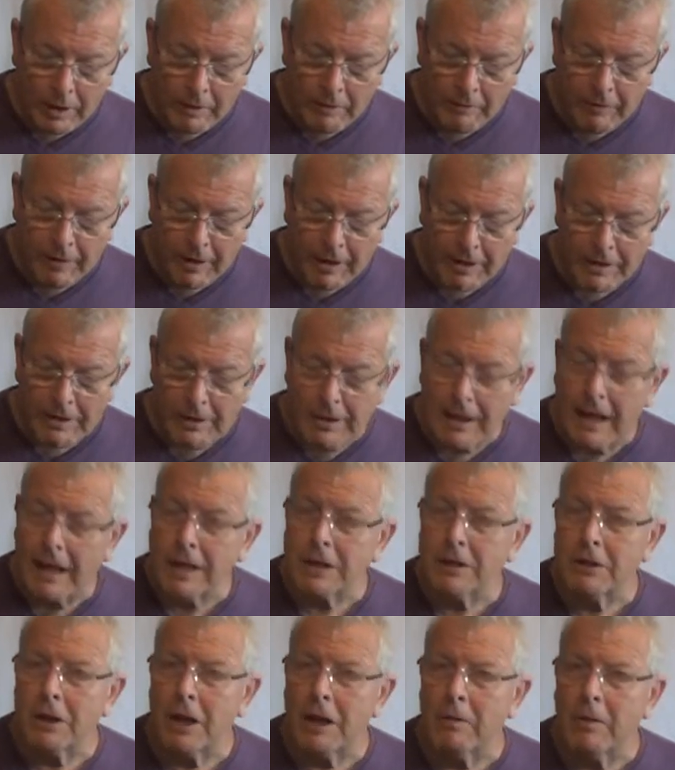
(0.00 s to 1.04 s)
In fact,
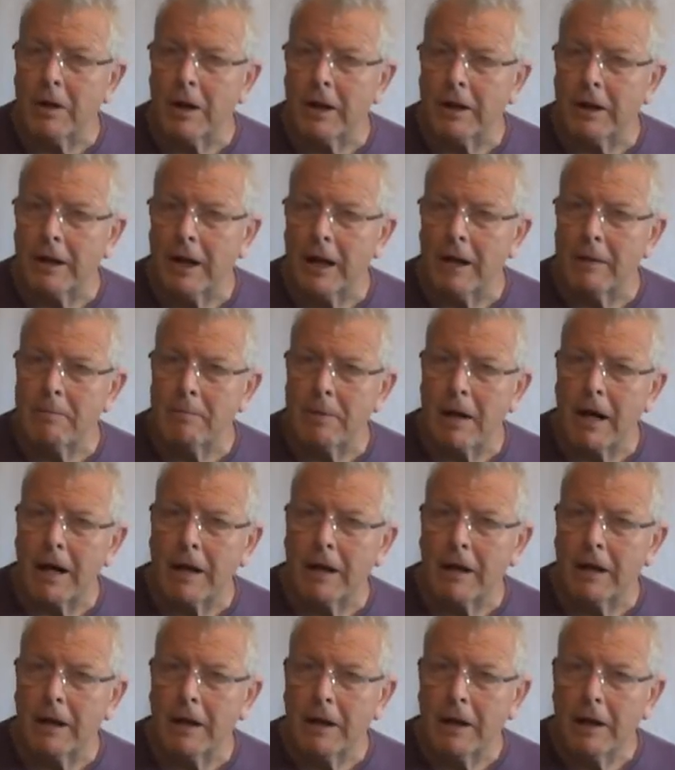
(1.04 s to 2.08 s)
last night when I came
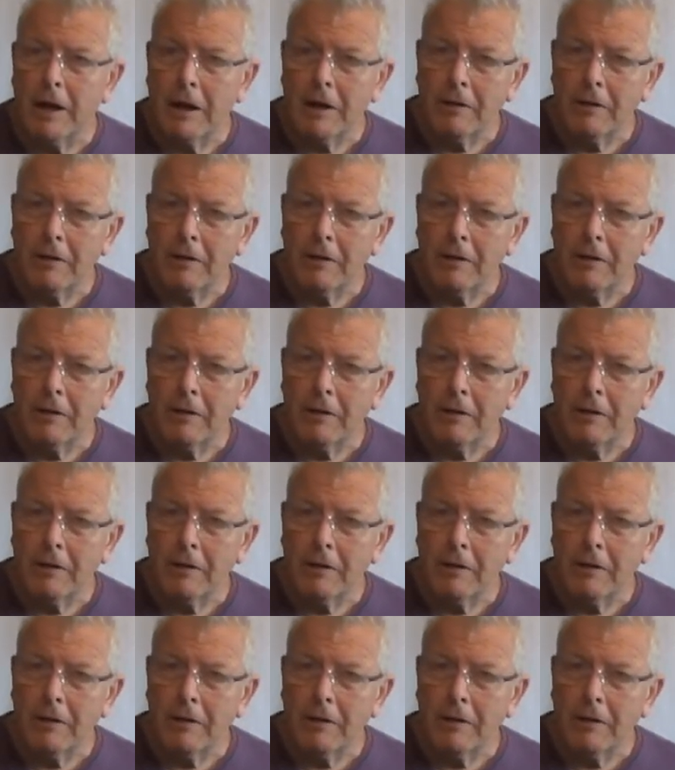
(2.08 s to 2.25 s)
back